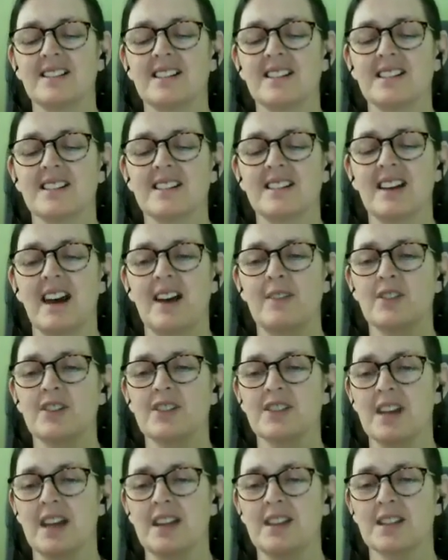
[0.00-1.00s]
just to have a
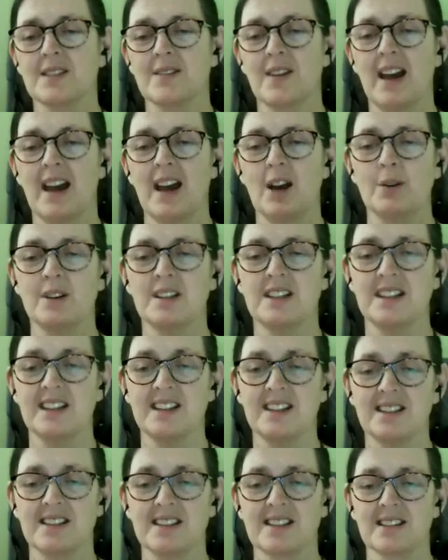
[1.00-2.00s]
sense for how it
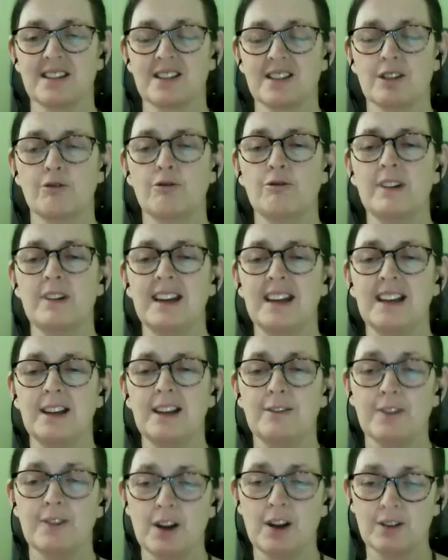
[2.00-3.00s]
is to
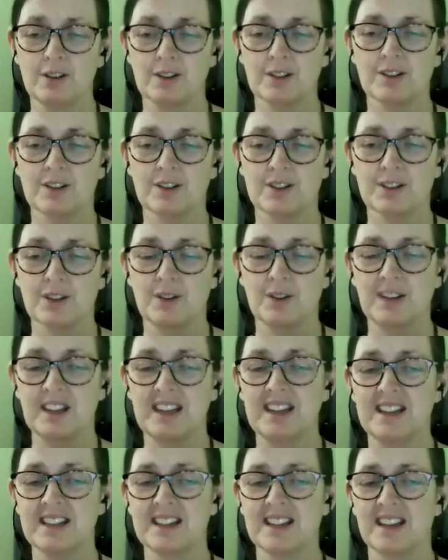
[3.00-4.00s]
really focus on
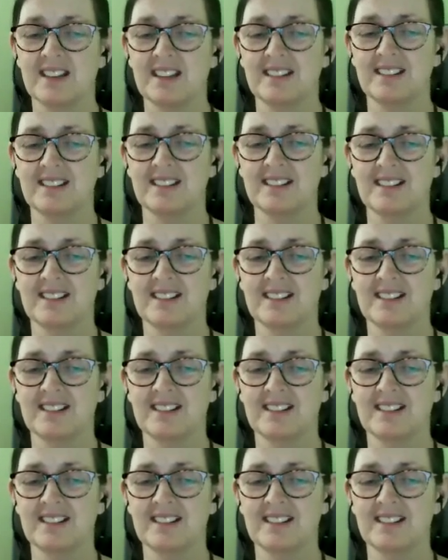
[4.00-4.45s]
eating.